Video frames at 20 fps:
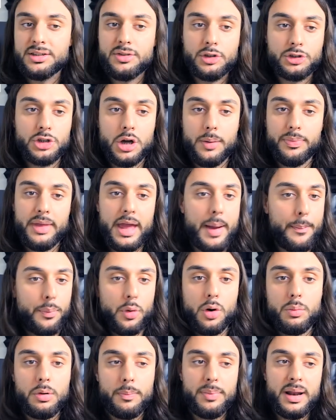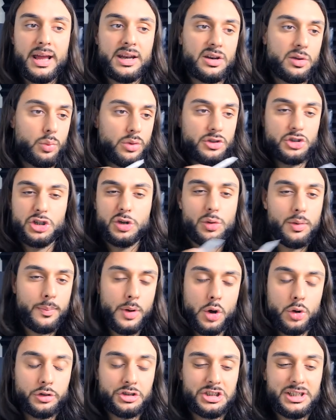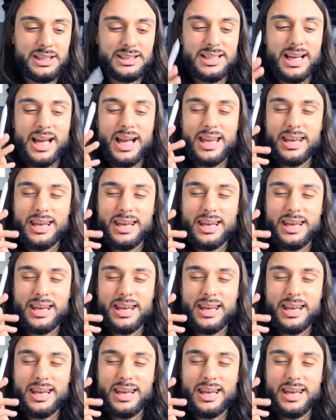at the top there, portable blender with two emojis.